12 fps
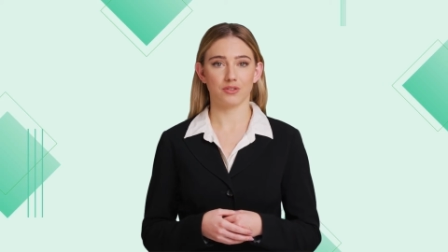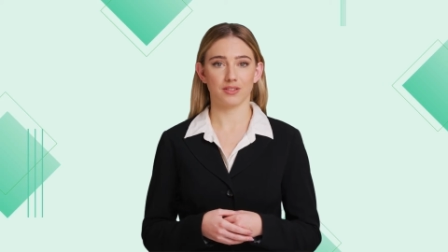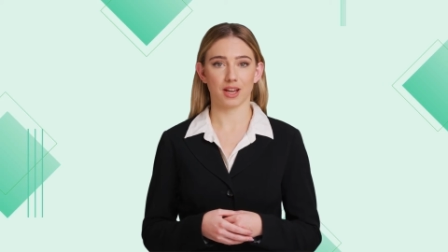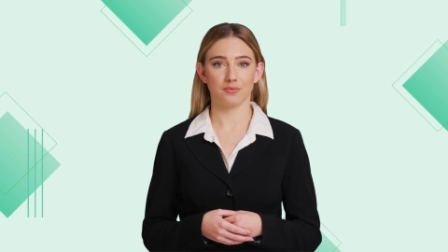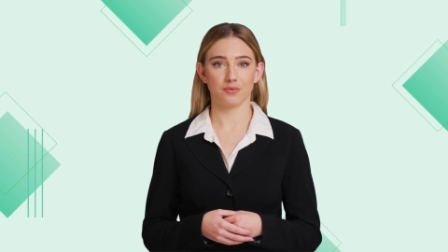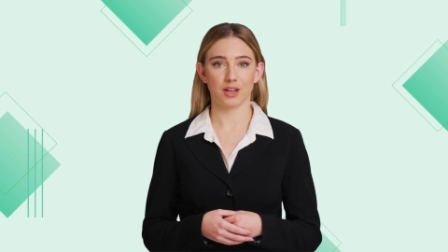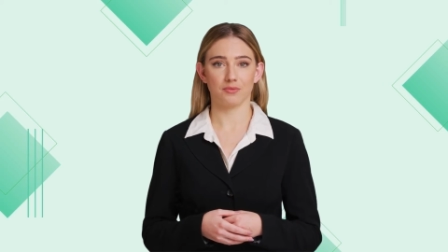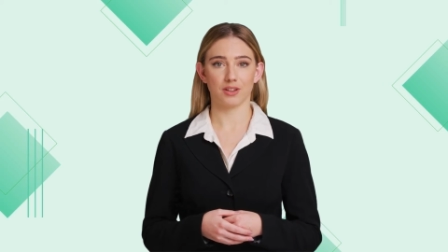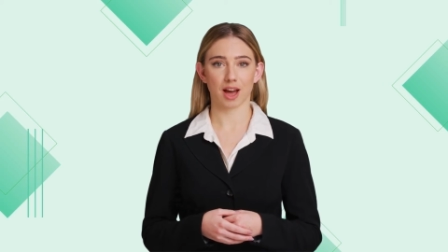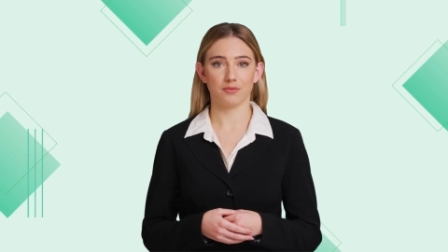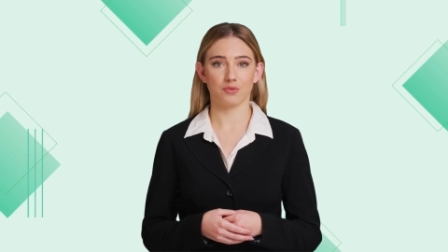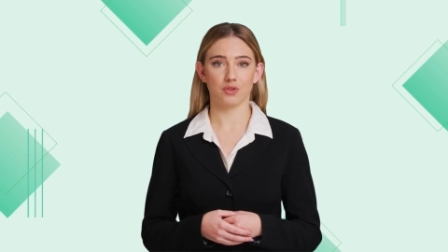safe even
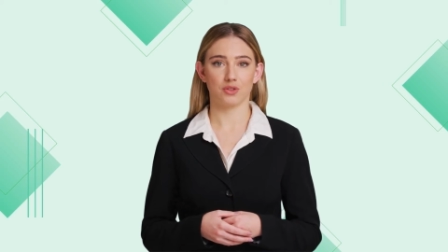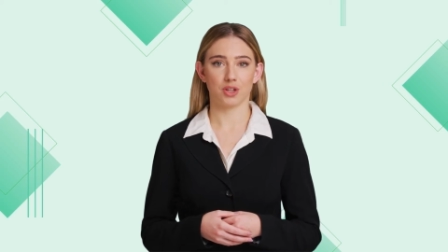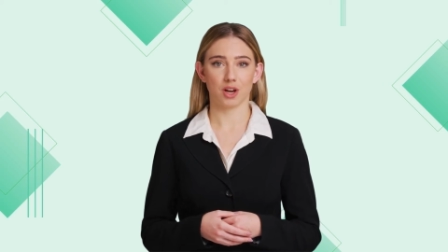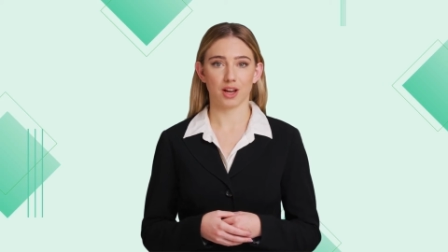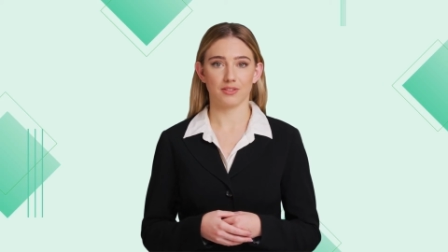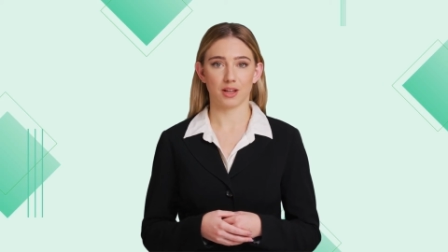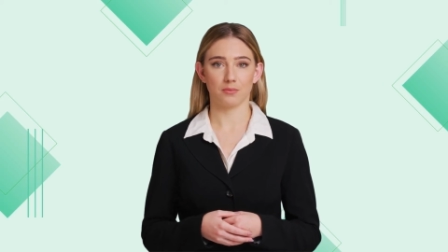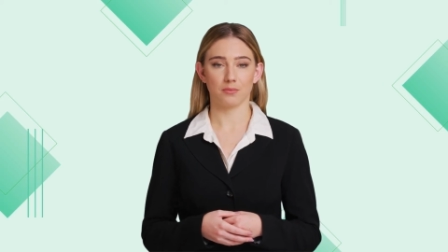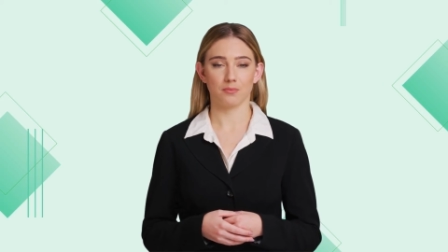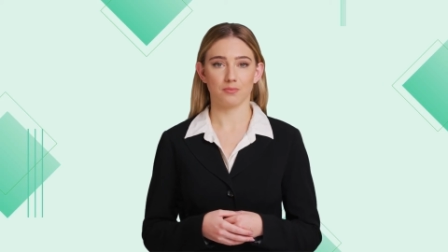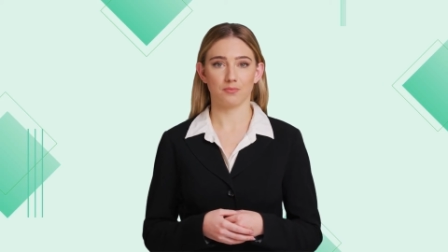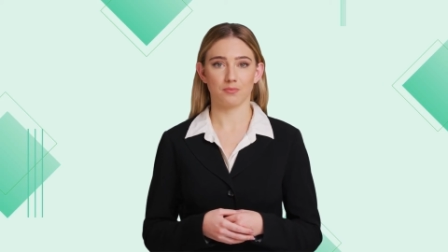after sharing them.
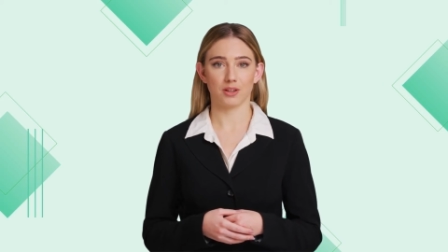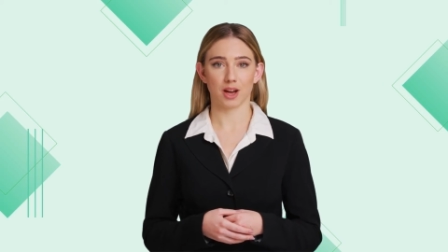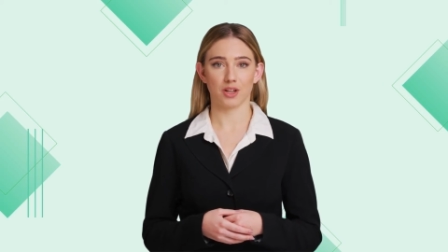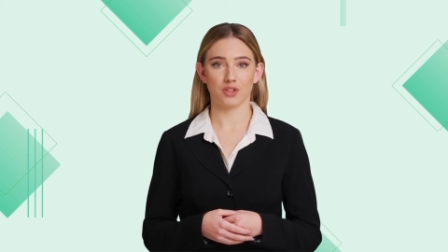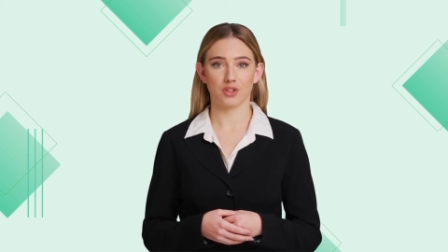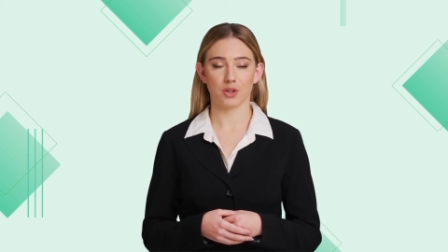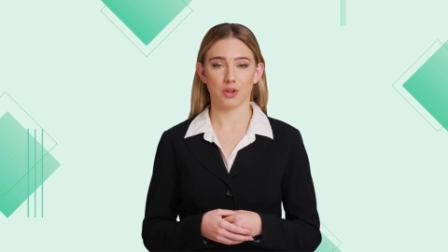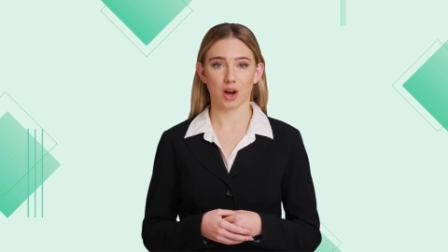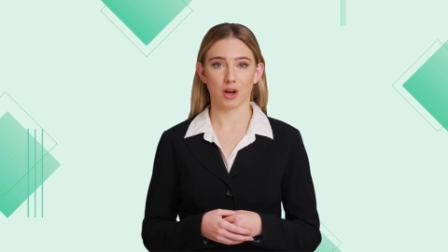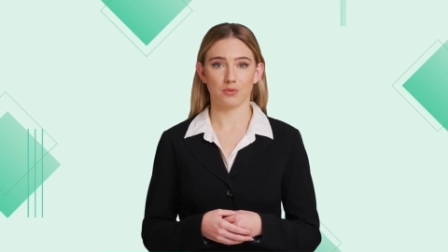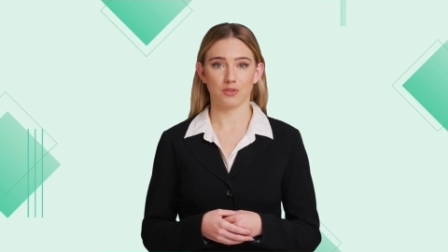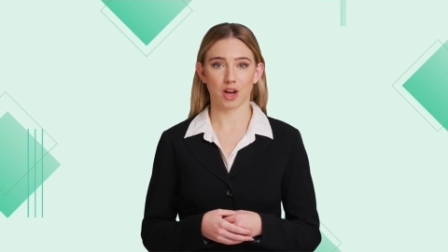I'll show you
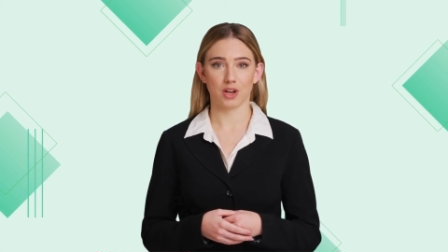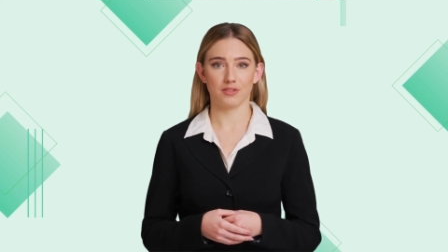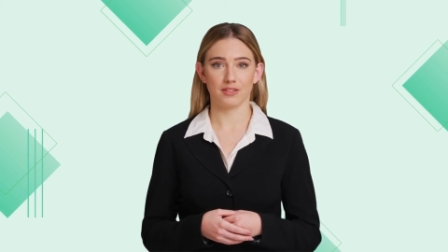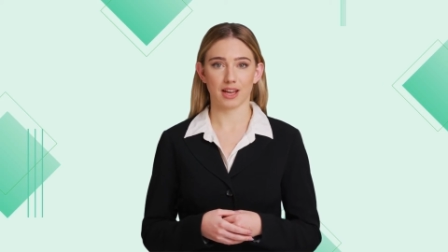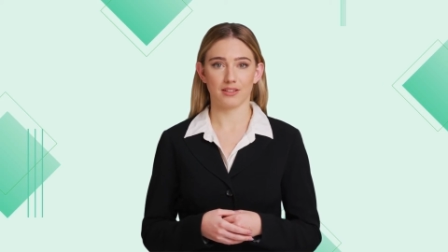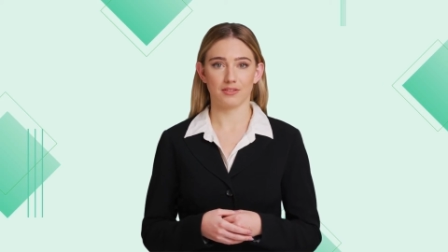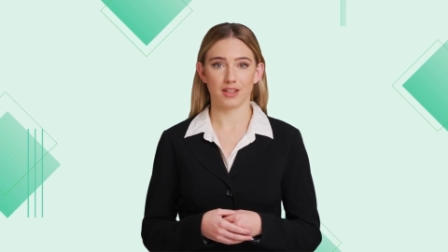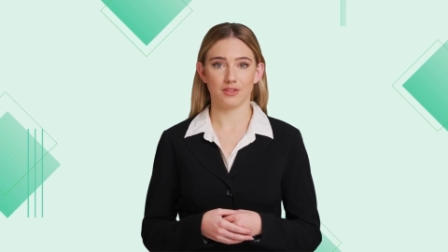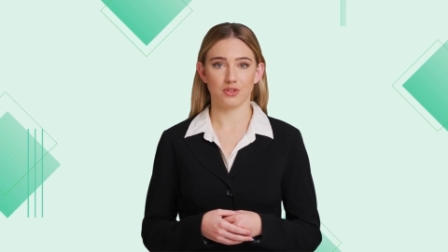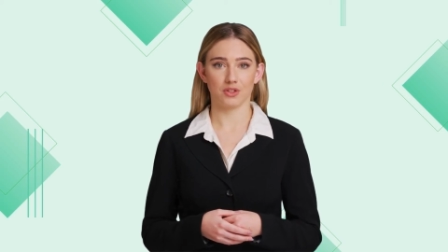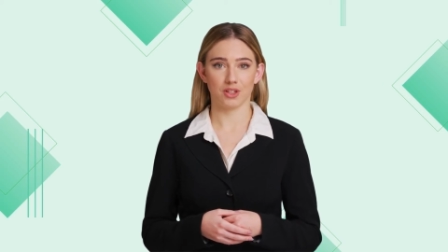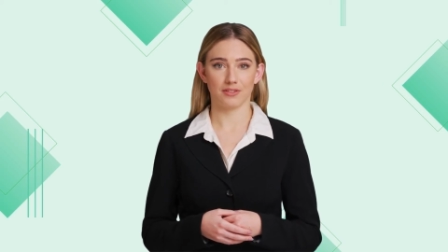how to lock cells and
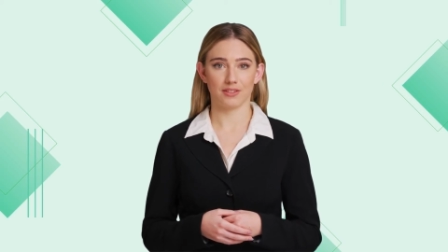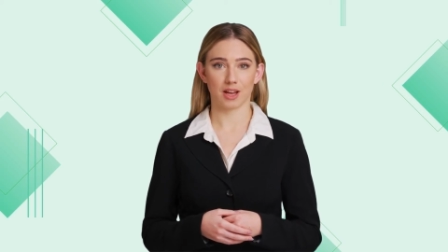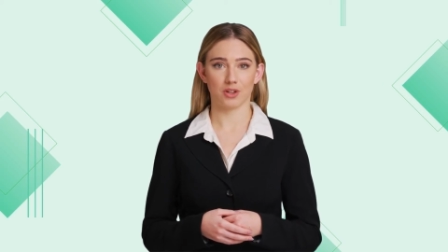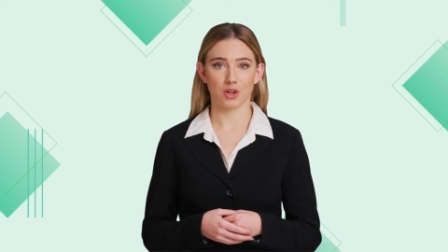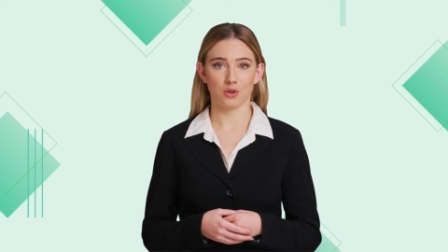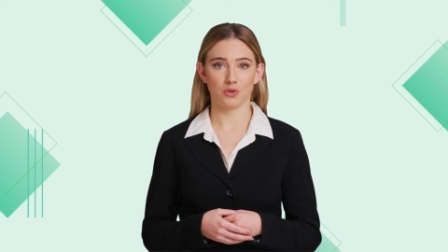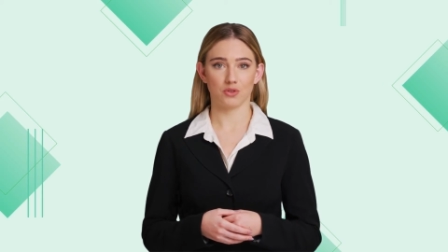sheets in Google